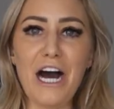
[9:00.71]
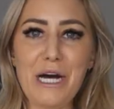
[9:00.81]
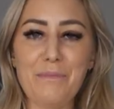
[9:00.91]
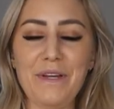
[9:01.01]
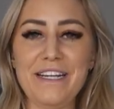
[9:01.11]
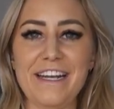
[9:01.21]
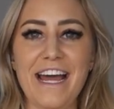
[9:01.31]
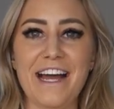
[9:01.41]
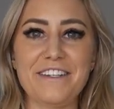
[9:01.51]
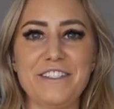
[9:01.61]
Up
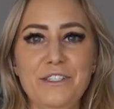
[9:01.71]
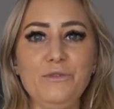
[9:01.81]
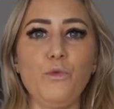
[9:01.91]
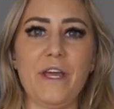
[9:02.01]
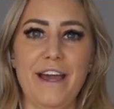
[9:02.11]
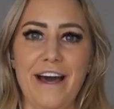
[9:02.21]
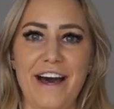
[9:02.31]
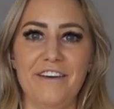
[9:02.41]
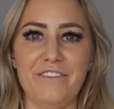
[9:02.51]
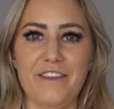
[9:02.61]
next, we
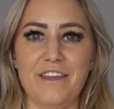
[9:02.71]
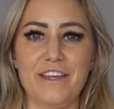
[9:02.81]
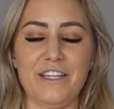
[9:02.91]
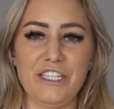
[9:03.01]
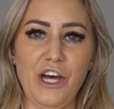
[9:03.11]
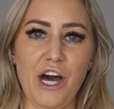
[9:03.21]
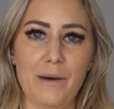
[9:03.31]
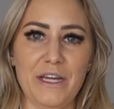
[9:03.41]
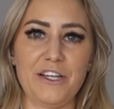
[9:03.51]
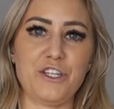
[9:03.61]
have the
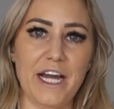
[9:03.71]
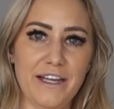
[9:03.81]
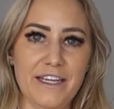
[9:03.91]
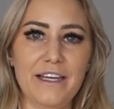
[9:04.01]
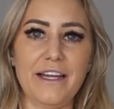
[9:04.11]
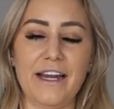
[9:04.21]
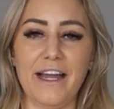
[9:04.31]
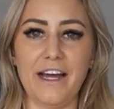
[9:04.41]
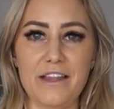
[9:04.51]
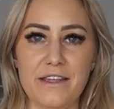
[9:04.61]
Atomic jacket, and
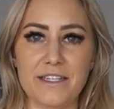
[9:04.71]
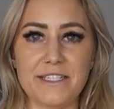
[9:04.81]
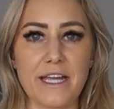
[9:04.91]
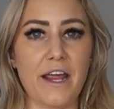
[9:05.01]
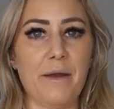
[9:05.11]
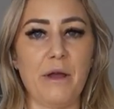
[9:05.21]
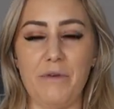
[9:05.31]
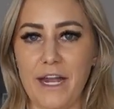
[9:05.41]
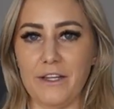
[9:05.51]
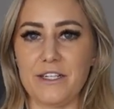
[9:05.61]
I got this in my
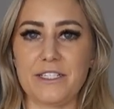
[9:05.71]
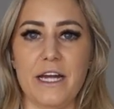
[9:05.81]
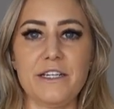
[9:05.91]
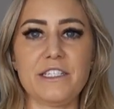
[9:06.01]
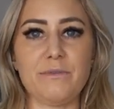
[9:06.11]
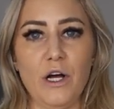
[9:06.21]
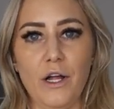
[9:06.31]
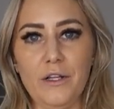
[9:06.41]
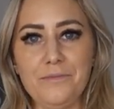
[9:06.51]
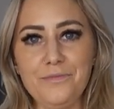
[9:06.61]
regular size
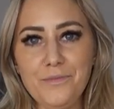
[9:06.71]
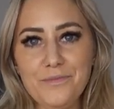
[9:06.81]
small.